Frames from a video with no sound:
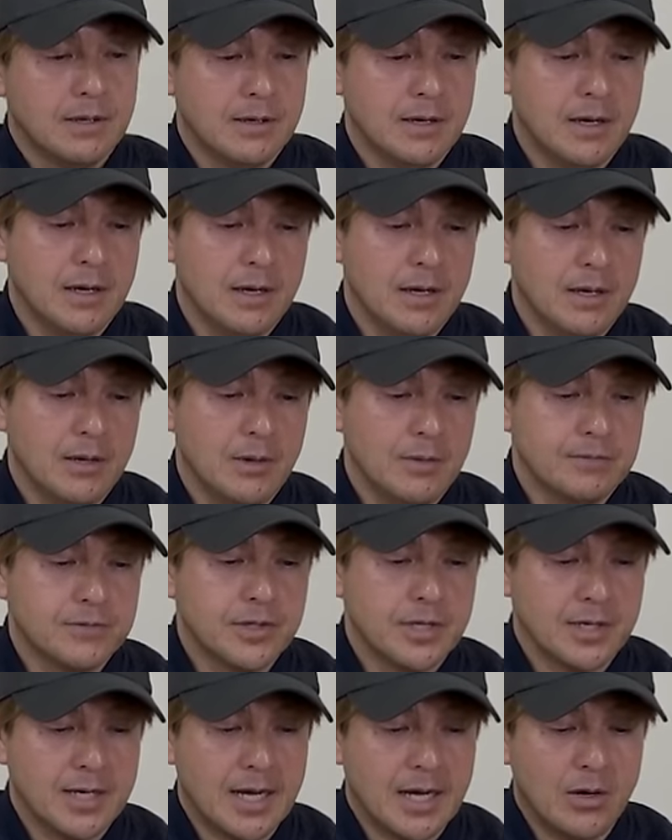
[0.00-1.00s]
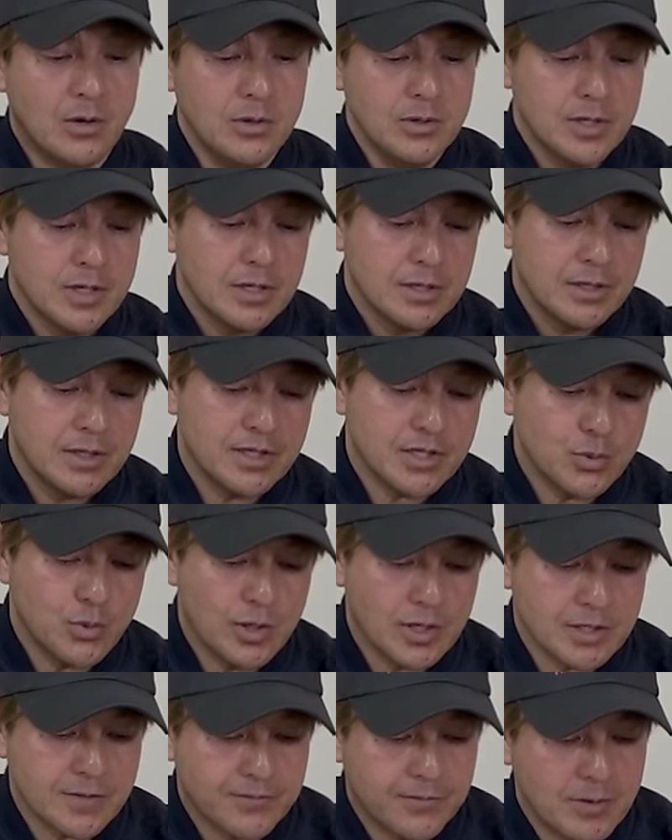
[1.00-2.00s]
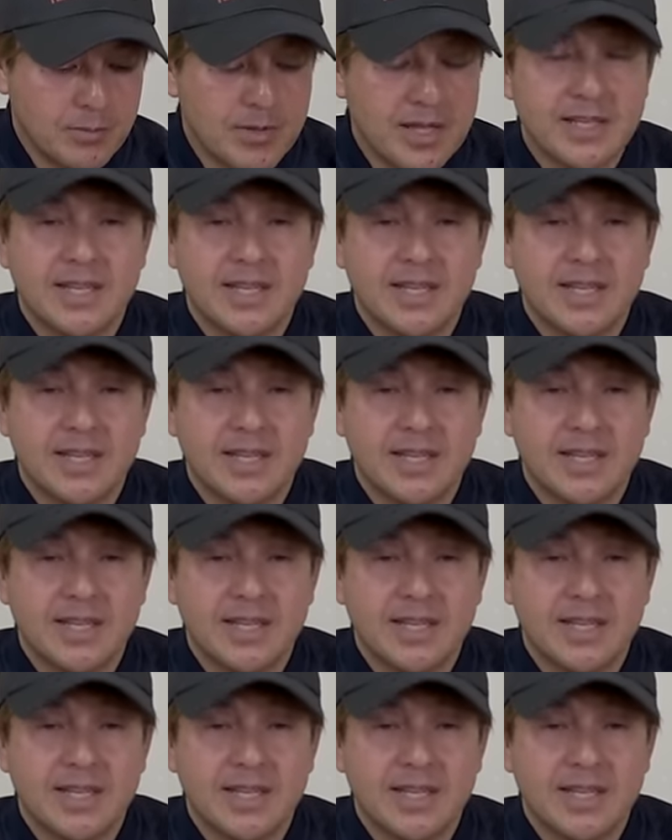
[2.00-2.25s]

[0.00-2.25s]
of Terao. This was from